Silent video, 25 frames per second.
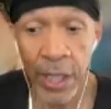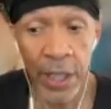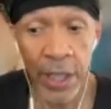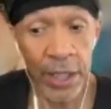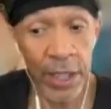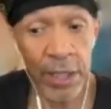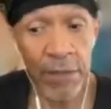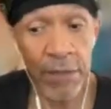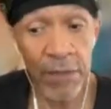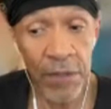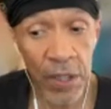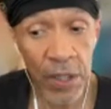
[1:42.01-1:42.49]

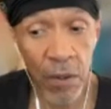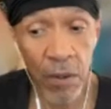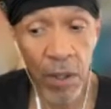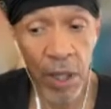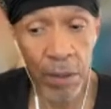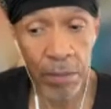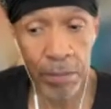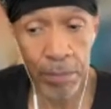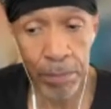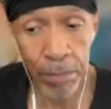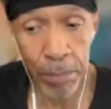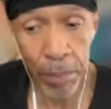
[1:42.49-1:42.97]
Even though I
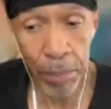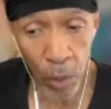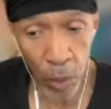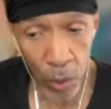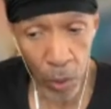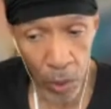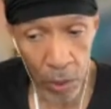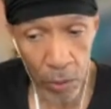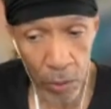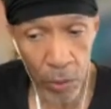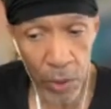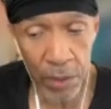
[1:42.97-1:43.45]

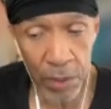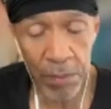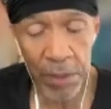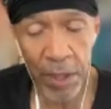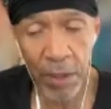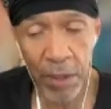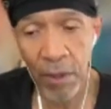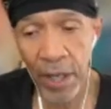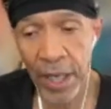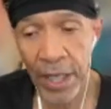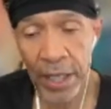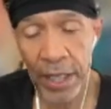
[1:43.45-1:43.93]
bowl with my
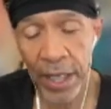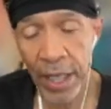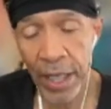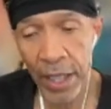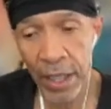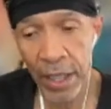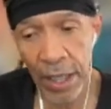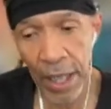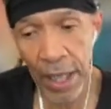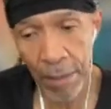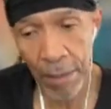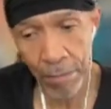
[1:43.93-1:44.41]
right
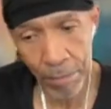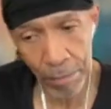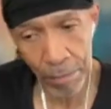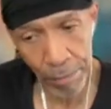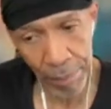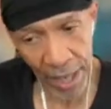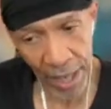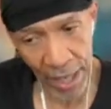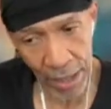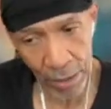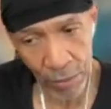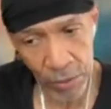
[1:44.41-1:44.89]
hand, I
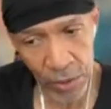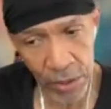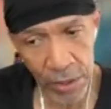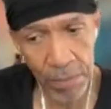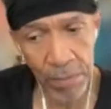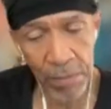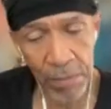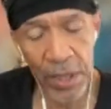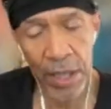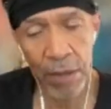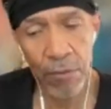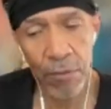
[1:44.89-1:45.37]
bat with
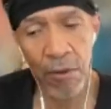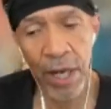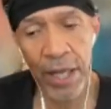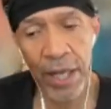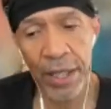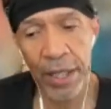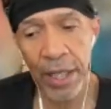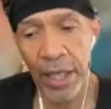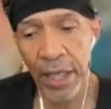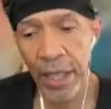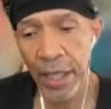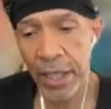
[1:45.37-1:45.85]
my
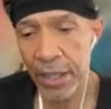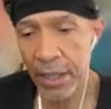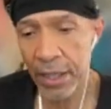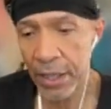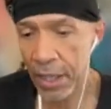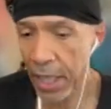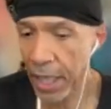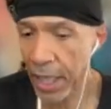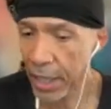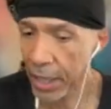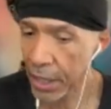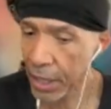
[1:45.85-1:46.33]
right hand,
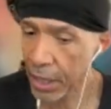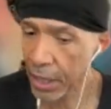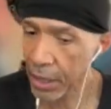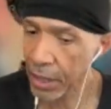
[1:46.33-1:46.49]
and I